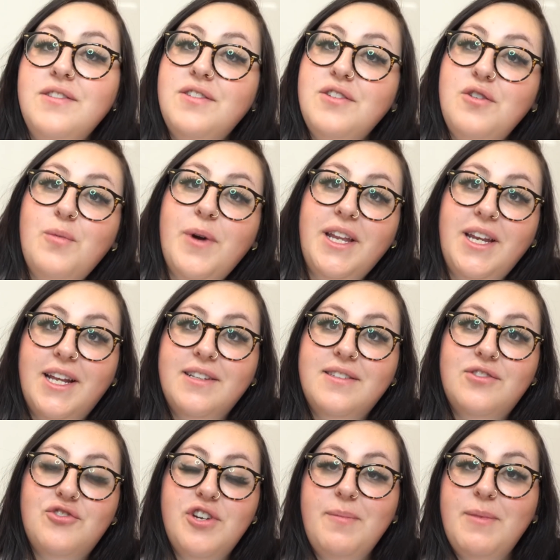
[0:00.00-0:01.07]
is a new way to
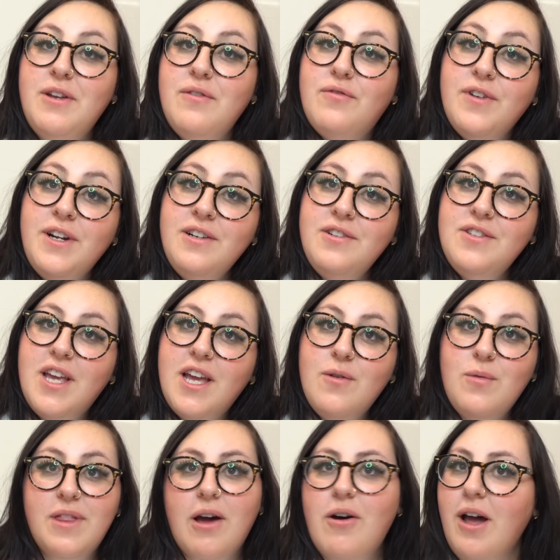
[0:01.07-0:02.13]
get treatment for your
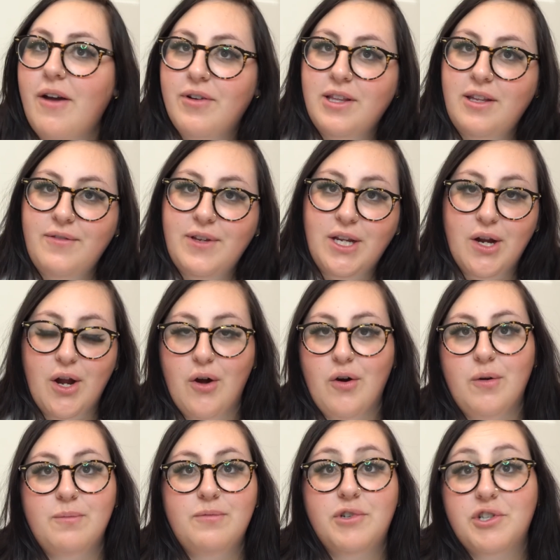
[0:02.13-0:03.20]
skin without ever leaving your
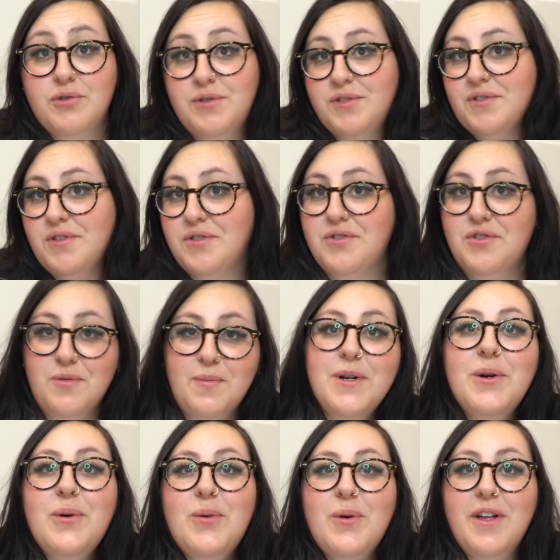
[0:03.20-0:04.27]
home, which was
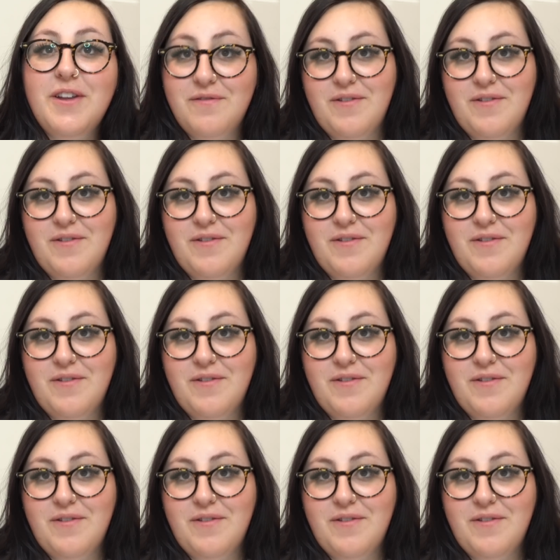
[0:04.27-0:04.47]
super cool and